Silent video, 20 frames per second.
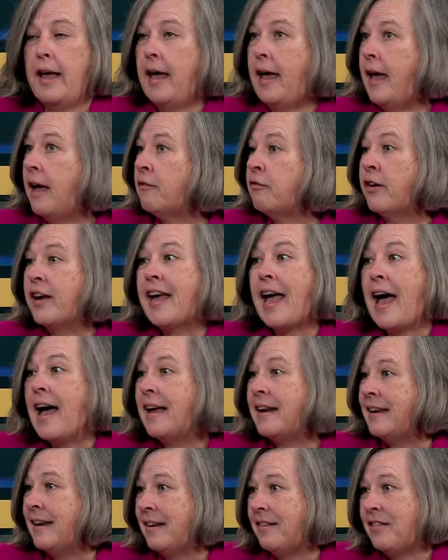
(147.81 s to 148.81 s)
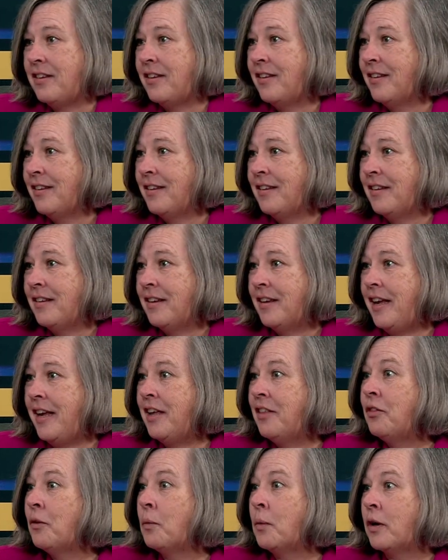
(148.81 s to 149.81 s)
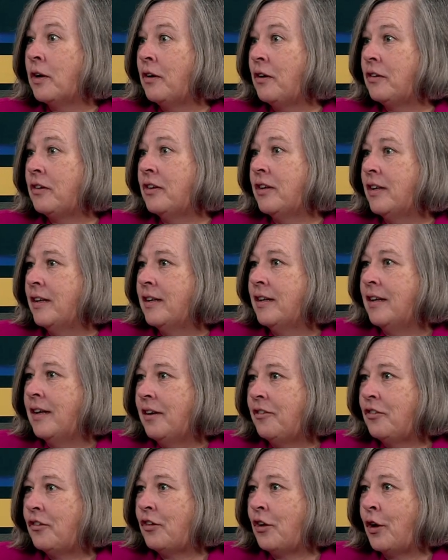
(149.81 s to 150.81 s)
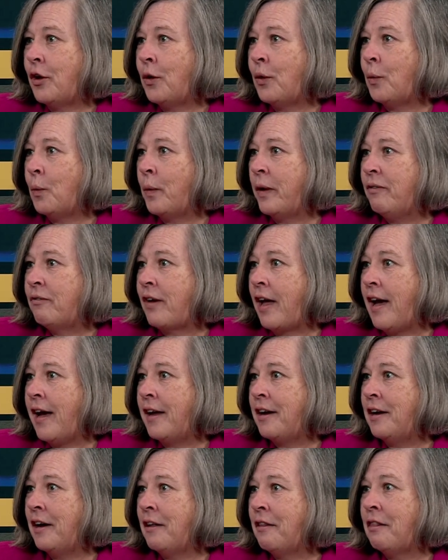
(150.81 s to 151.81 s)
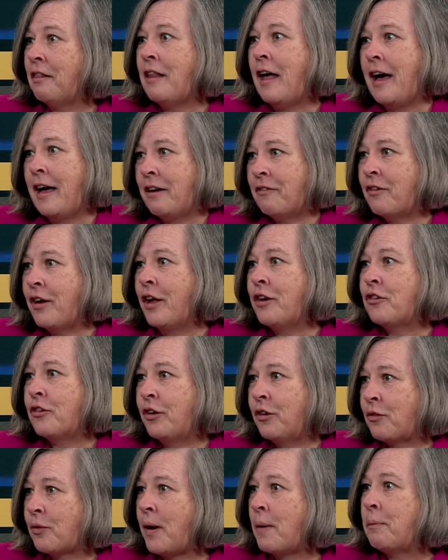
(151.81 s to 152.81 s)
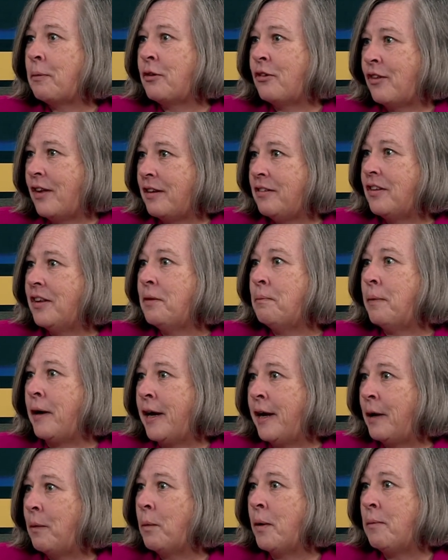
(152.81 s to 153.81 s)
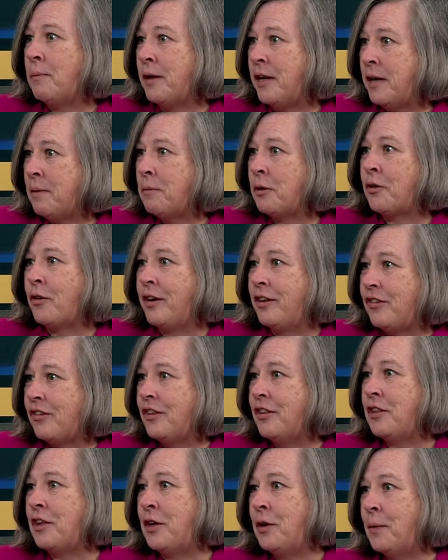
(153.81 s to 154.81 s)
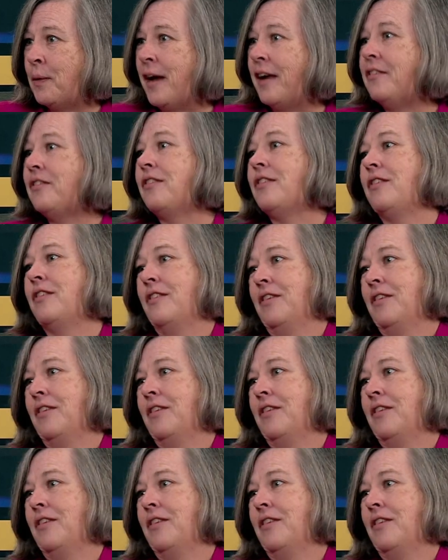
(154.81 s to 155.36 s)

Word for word: every continent oh, wow. in the world. So we've got a lot of countries represented by women immigrants in the U.S.